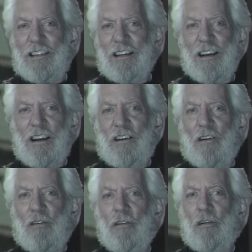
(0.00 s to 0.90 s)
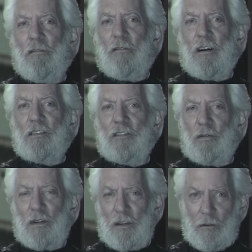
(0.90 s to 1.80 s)
you think I know your
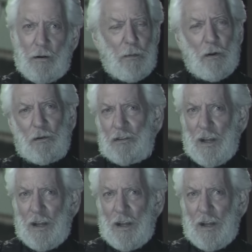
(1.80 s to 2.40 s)
friends are in the tribute